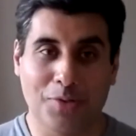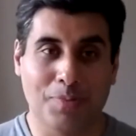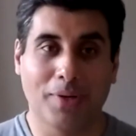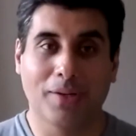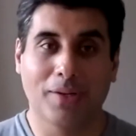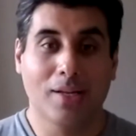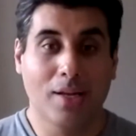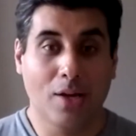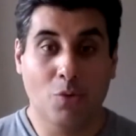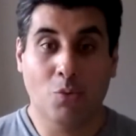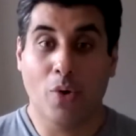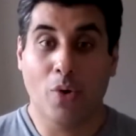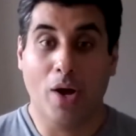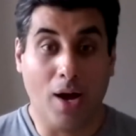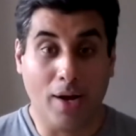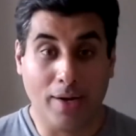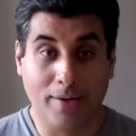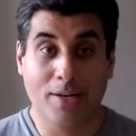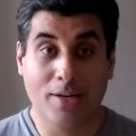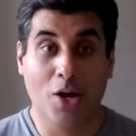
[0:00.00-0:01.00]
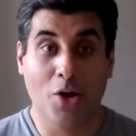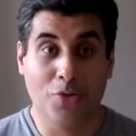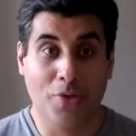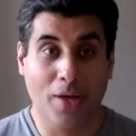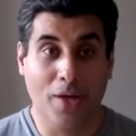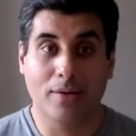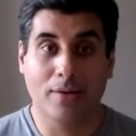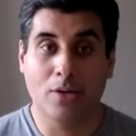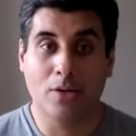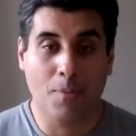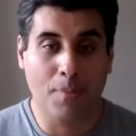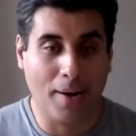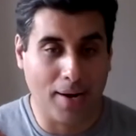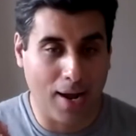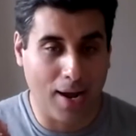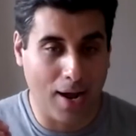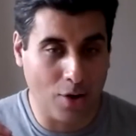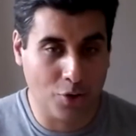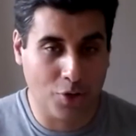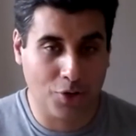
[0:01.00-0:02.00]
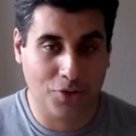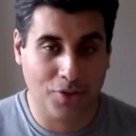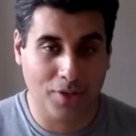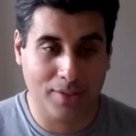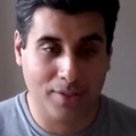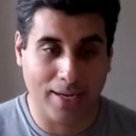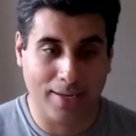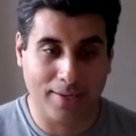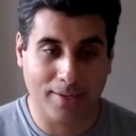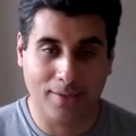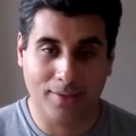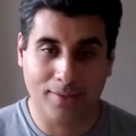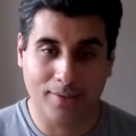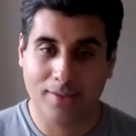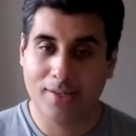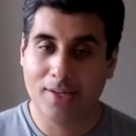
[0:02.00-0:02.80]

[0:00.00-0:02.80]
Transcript: but where I know that no matter how good the data,